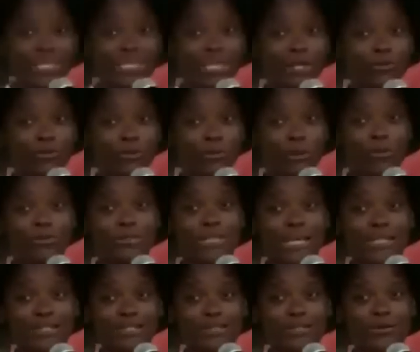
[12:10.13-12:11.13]
wrote
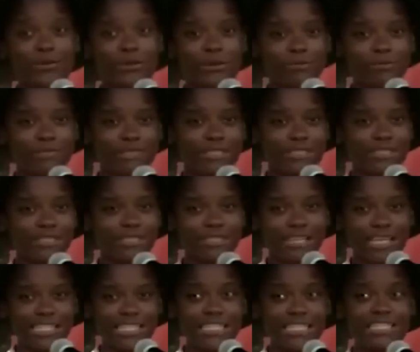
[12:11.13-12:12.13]
that script
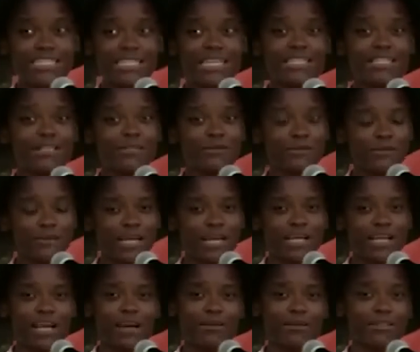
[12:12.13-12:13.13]
and intended for that
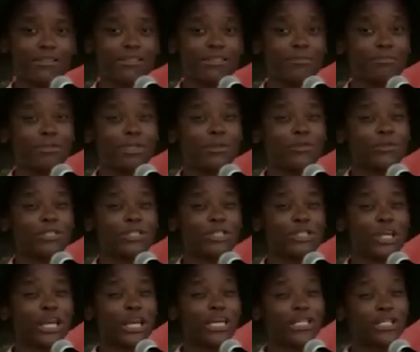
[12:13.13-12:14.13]
character to be would
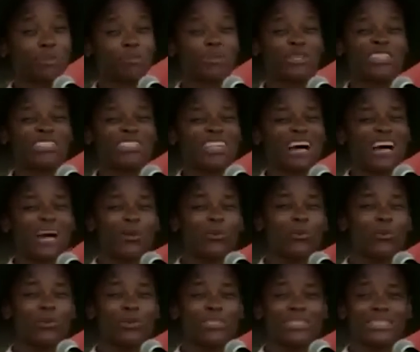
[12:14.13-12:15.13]
change, because I
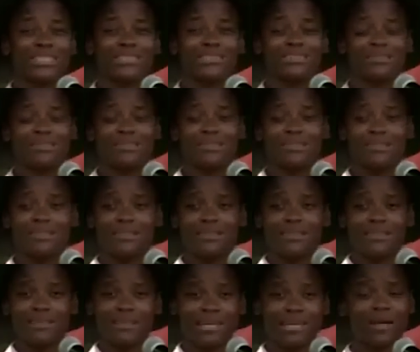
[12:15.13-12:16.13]
walked in,
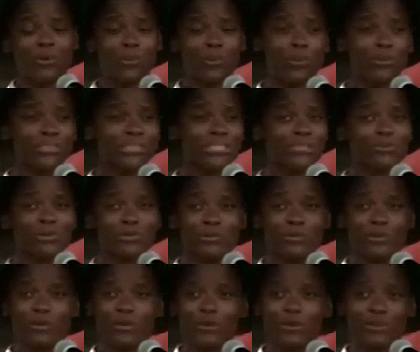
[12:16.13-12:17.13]
and I walked in with
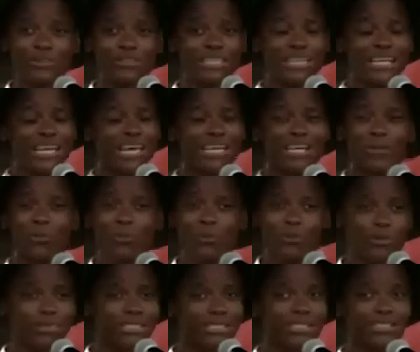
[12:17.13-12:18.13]
God, and I
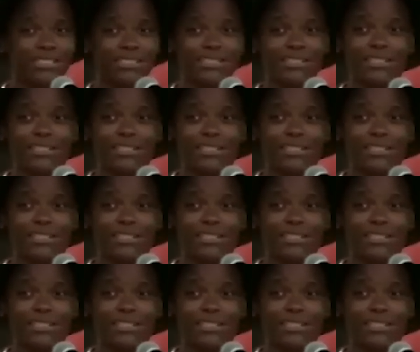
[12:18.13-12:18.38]
walked in